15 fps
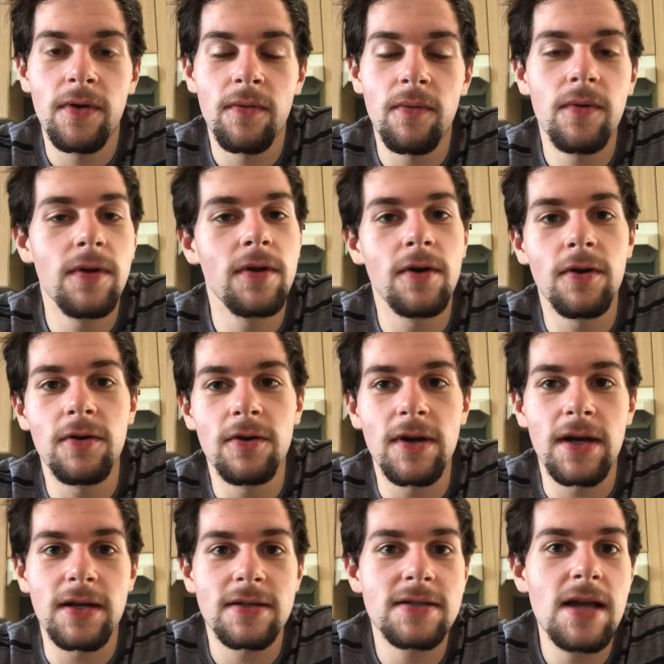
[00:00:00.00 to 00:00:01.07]
Well, you get
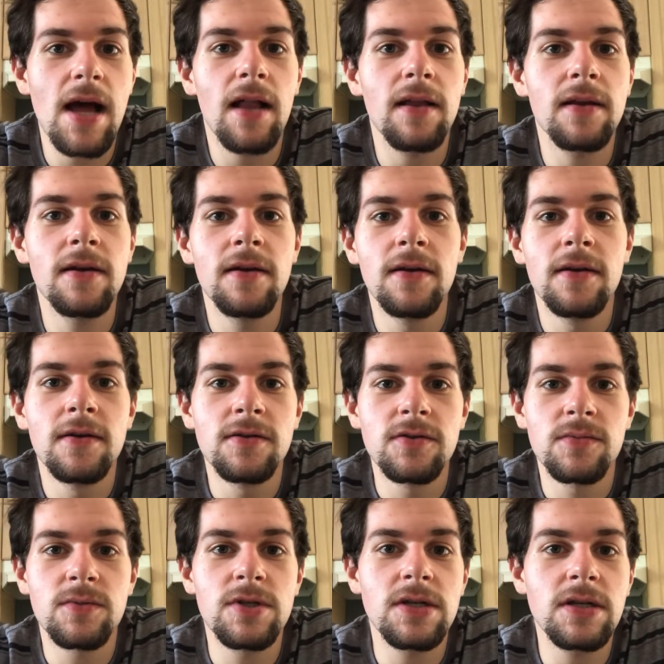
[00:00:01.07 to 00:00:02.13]
a salad,
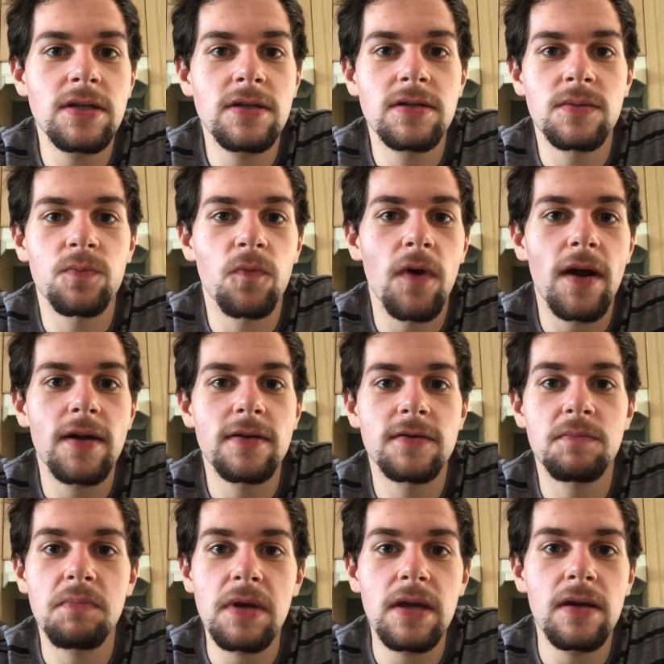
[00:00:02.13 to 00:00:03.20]
some cheese, some rice,
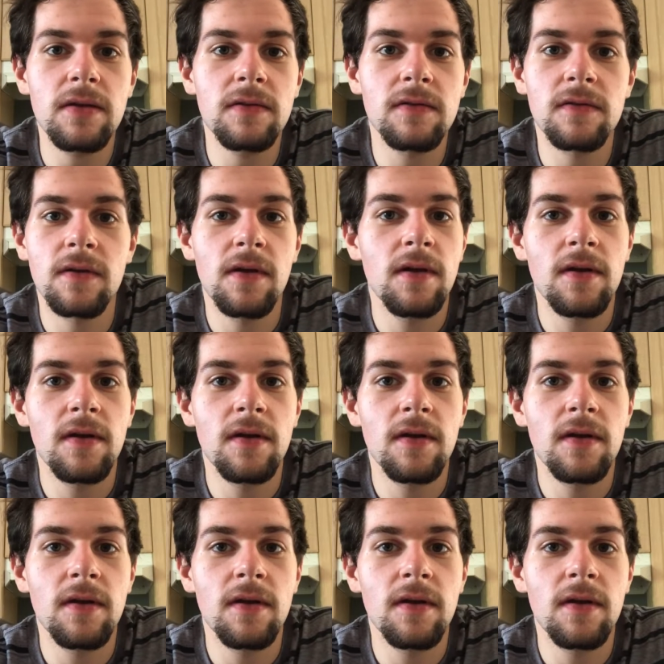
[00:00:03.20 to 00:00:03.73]
beans.